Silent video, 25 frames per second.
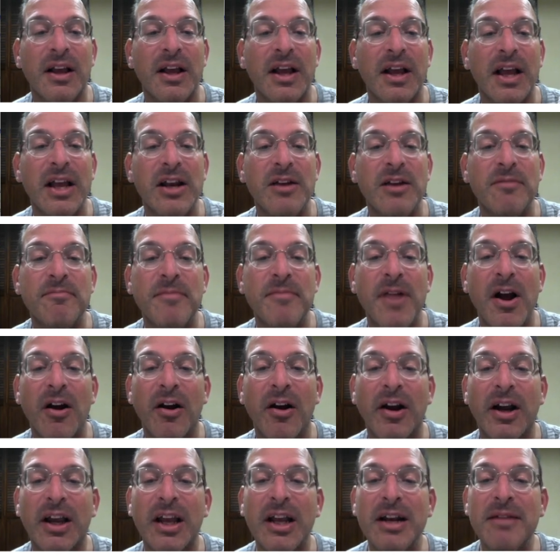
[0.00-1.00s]
an
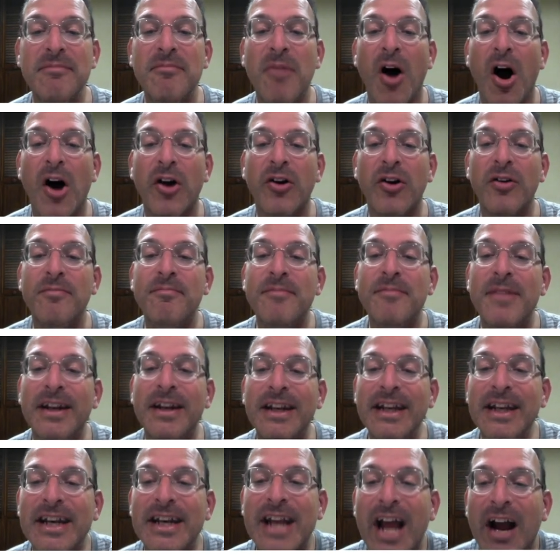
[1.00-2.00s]
American modern
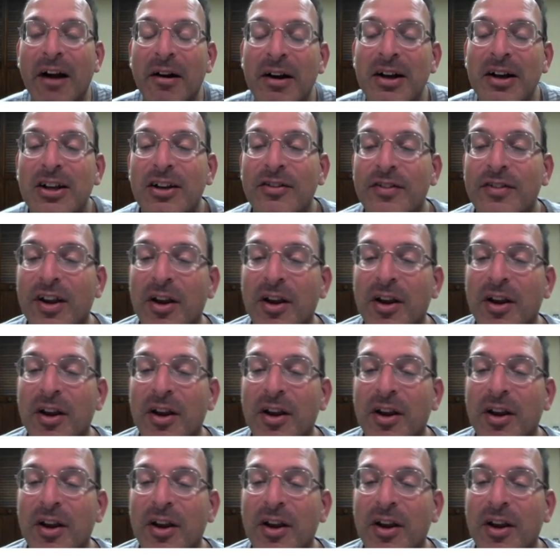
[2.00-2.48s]
mini narrative.